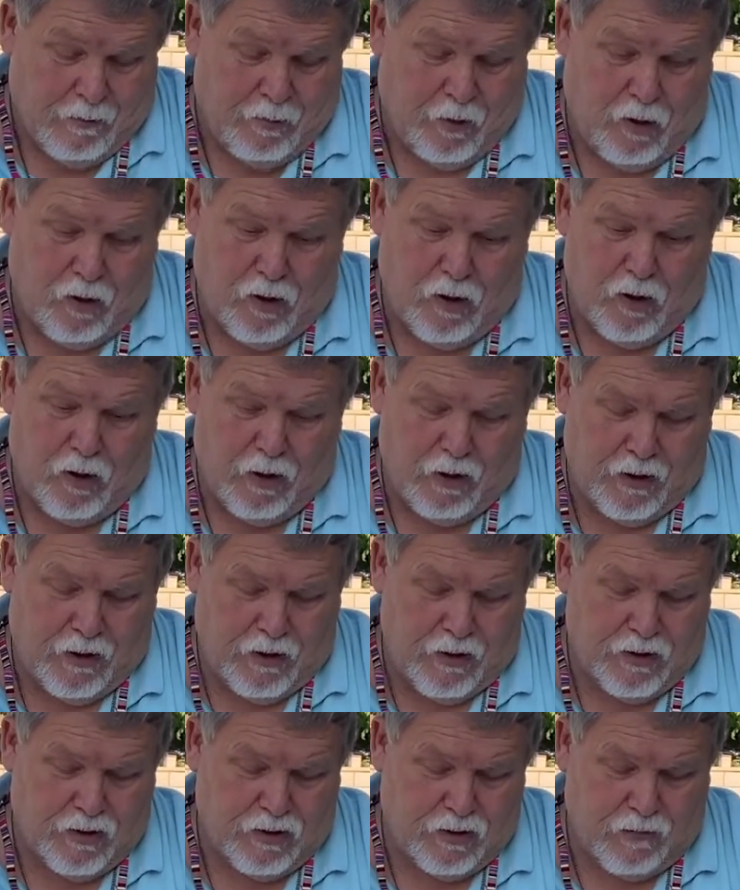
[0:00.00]
Paul
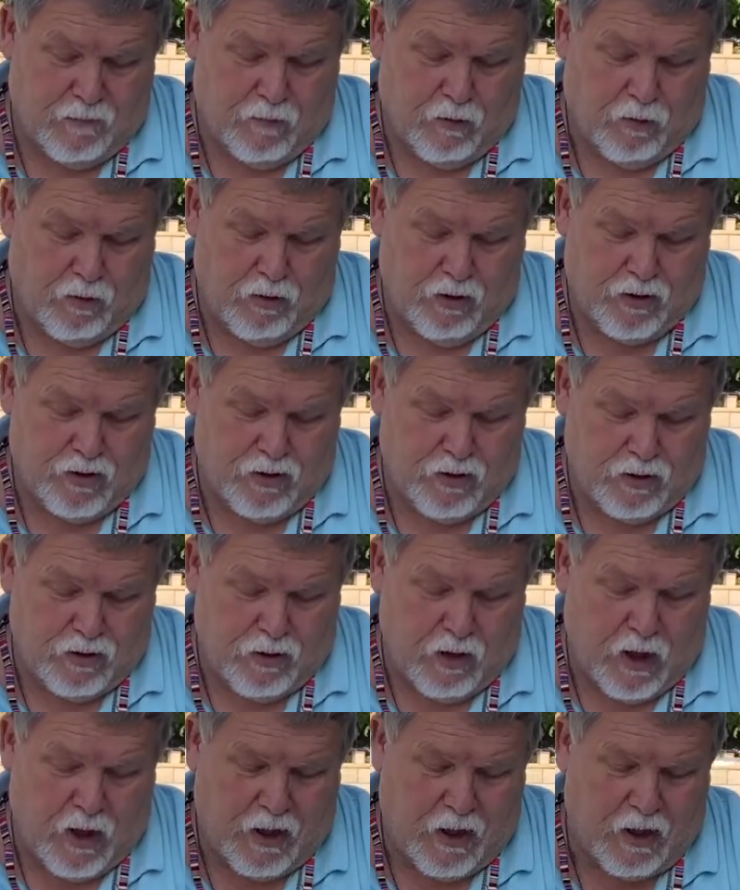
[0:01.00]
is, of course,
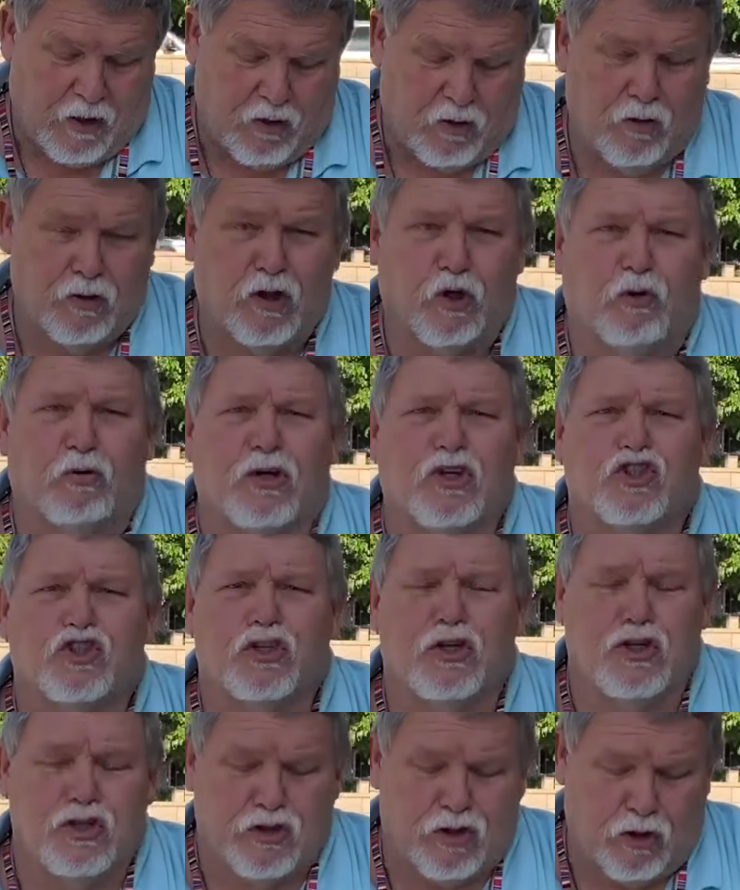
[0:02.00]
talking to the
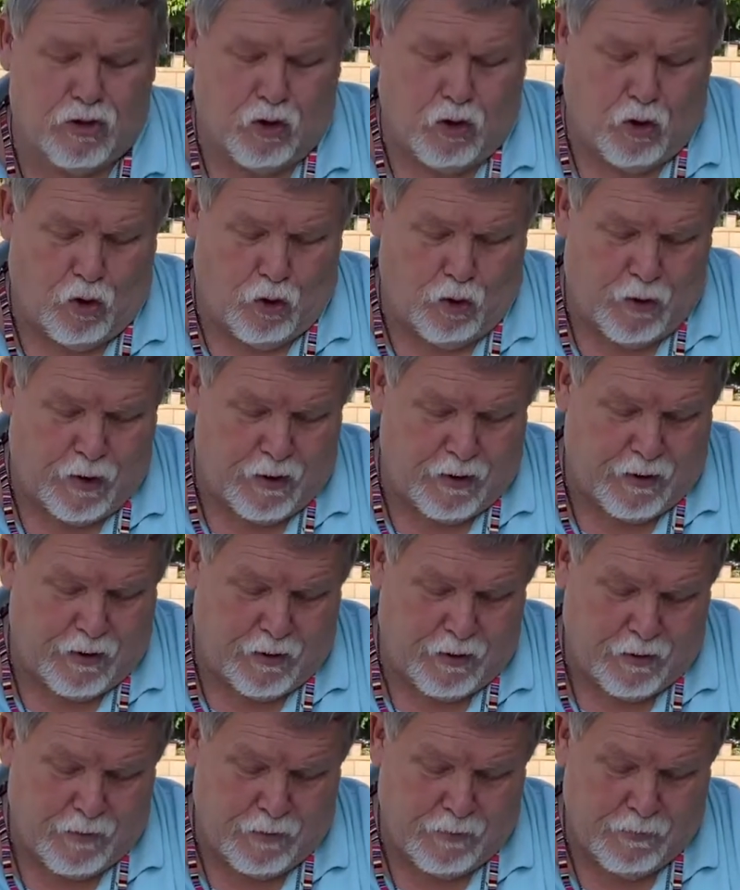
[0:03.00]
Christians in Corinth,
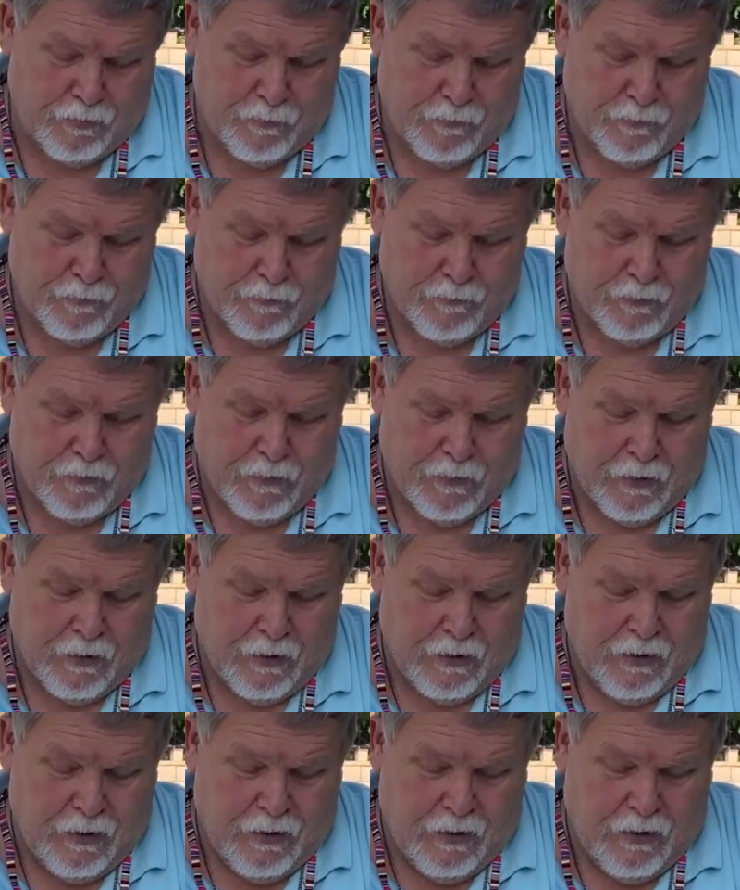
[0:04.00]

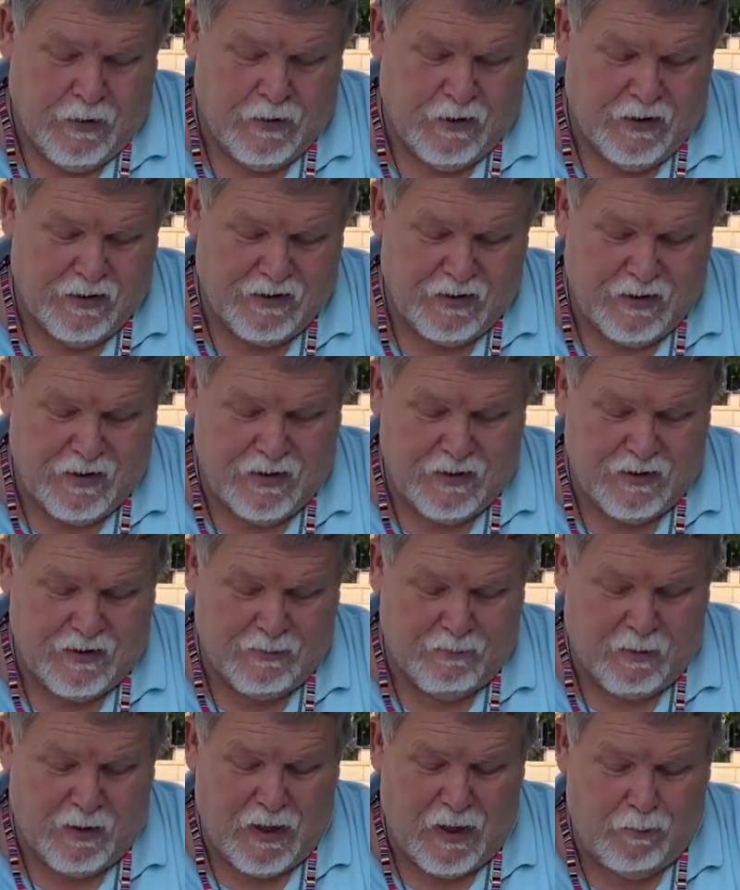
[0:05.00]
and he
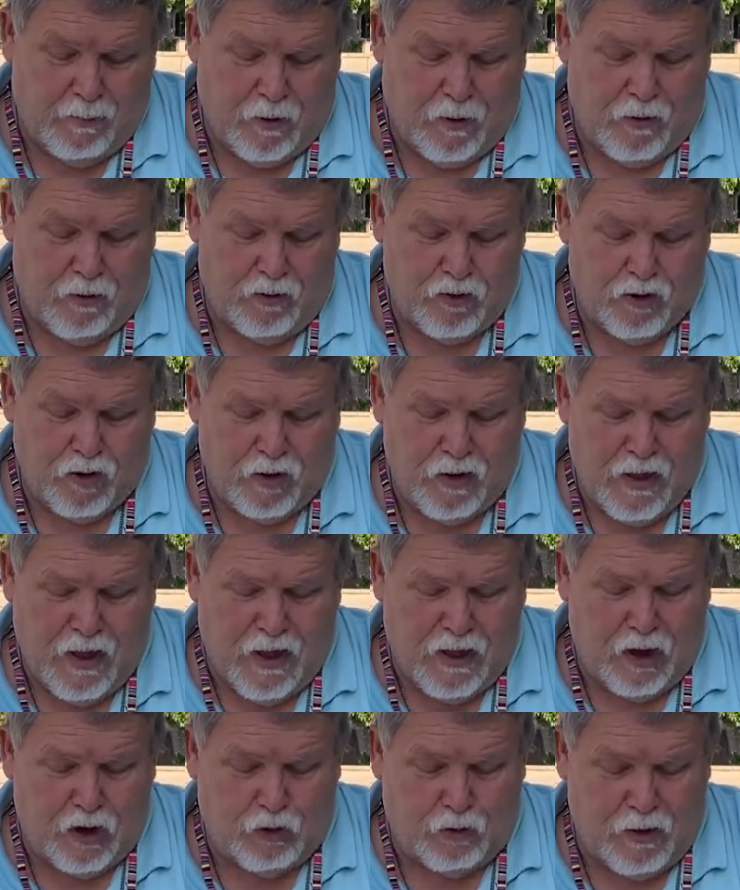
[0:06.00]
says, But I, brothers, could
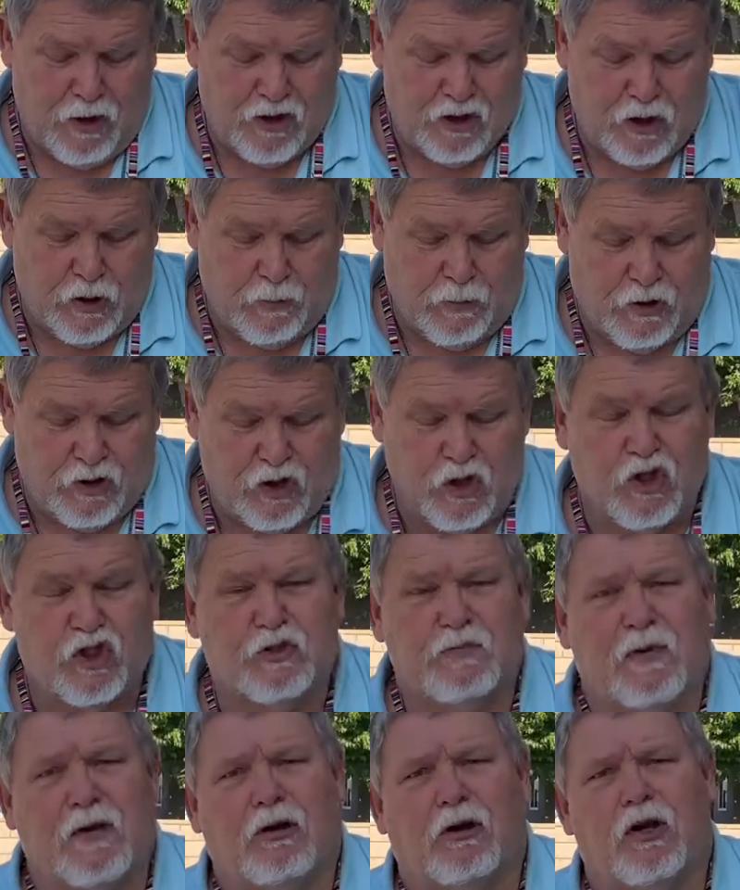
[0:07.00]
not address you as
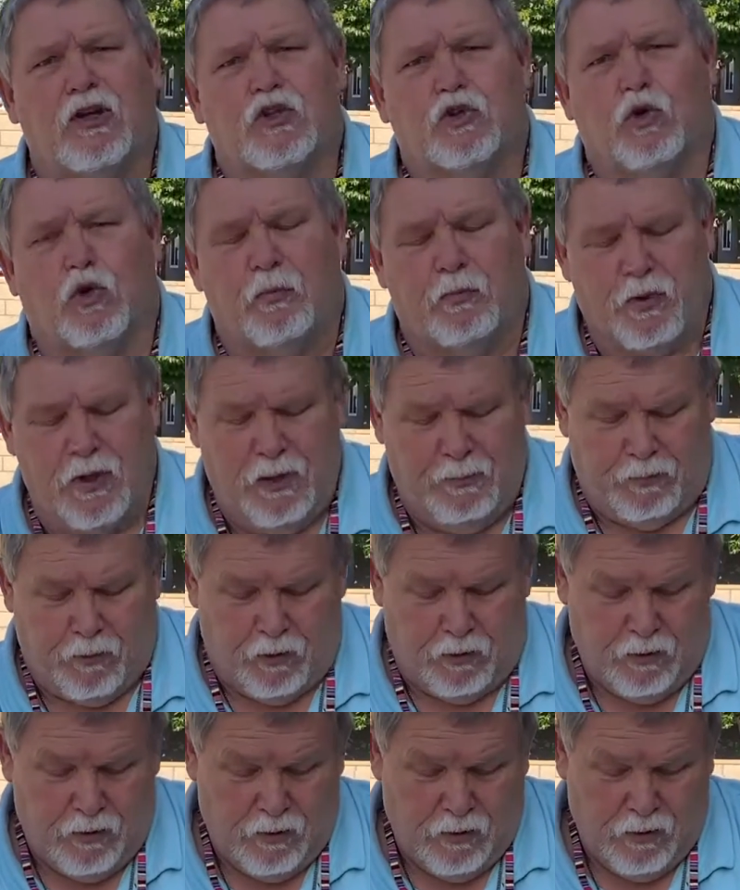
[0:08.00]
spiritual
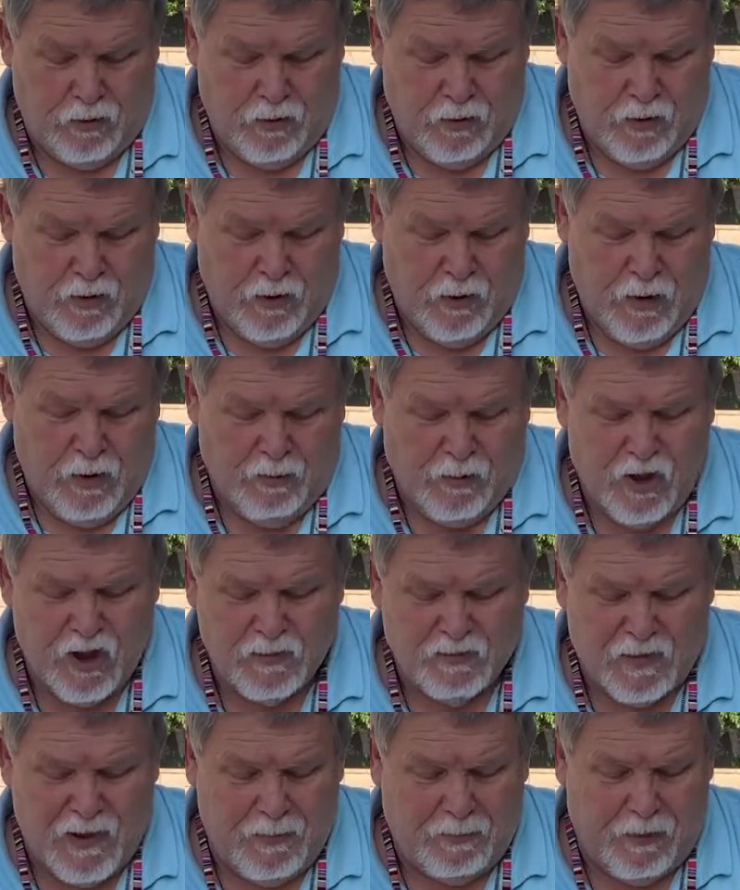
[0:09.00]
people but
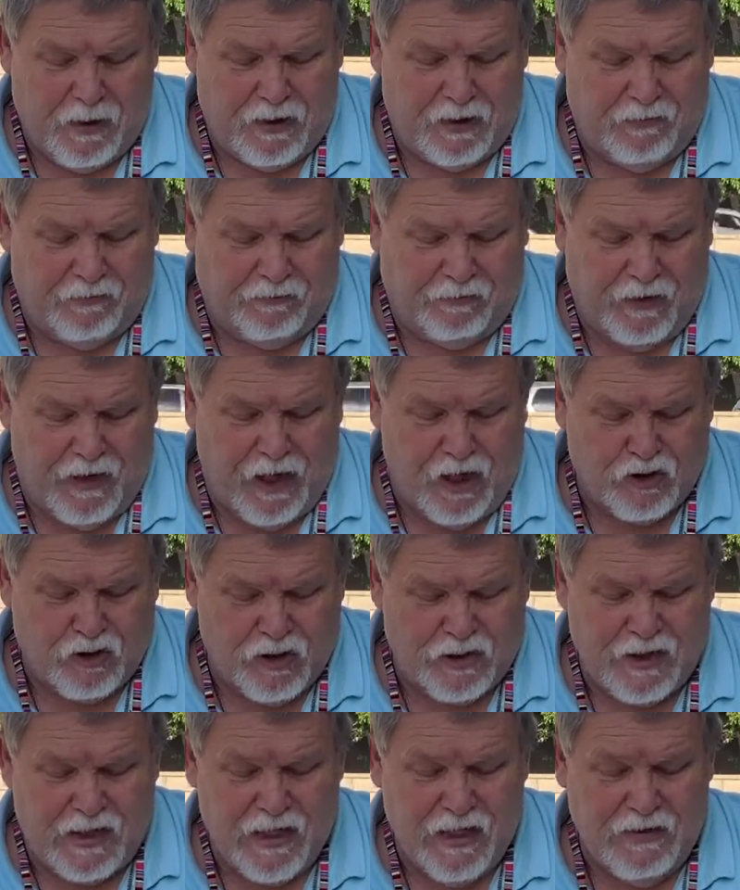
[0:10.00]
as people of the flesh,
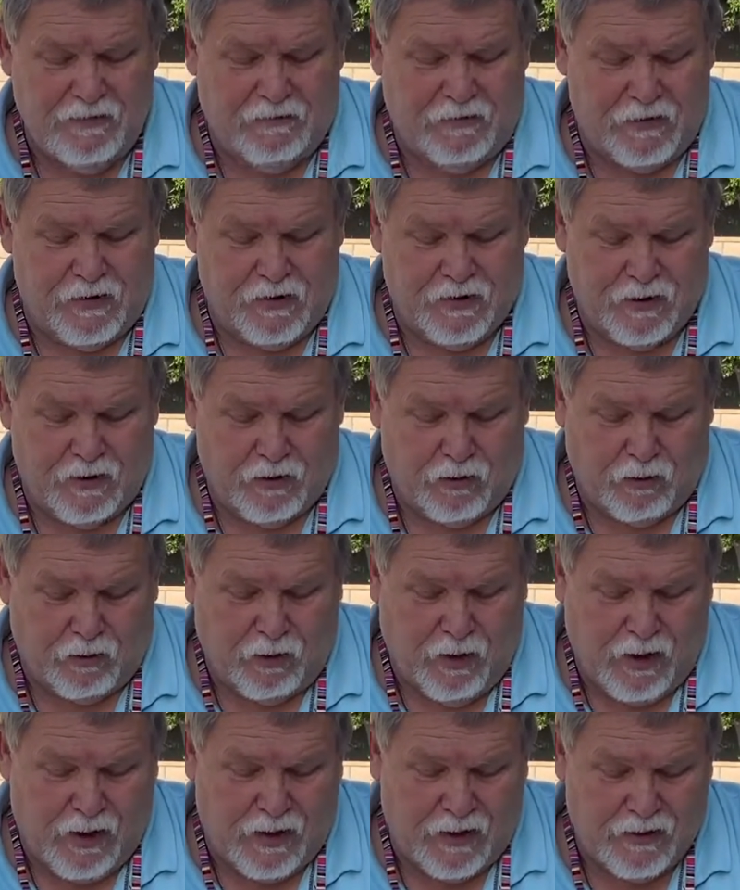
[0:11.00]
as infants in
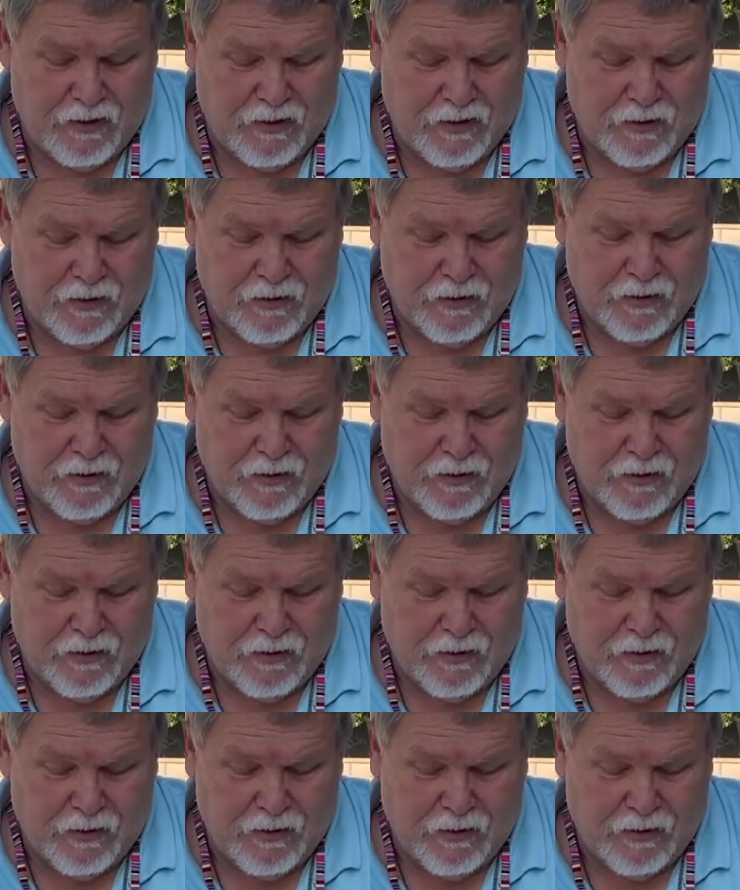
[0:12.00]
Christ.